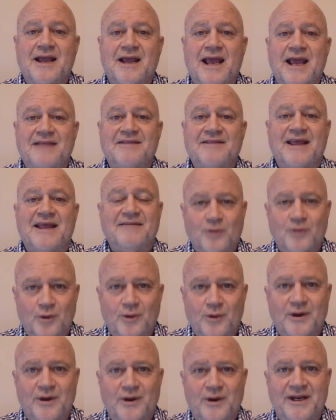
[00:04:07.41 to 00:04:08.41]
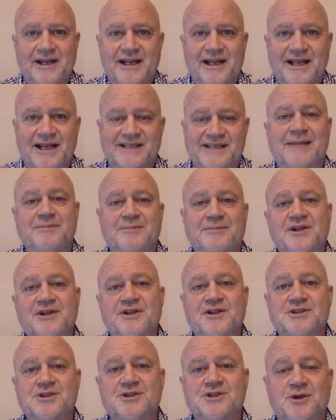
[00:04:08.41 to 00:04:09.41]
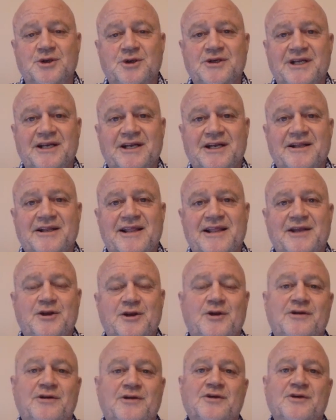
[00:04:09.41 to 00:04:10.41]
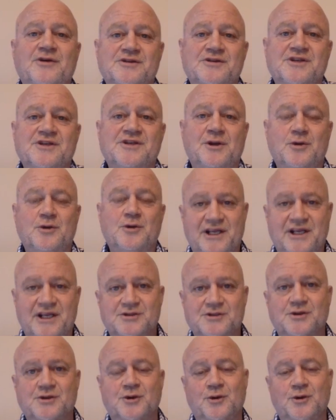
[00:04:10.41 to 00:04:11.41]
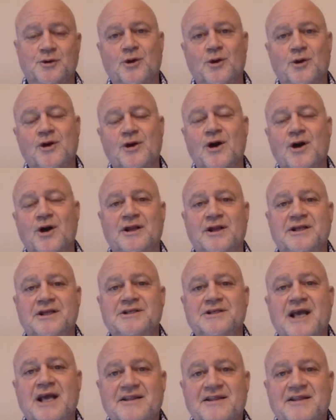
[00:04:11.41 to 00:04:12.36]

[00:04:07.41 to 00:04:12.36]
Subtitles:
and they've already accepted the student into their university or their school or college,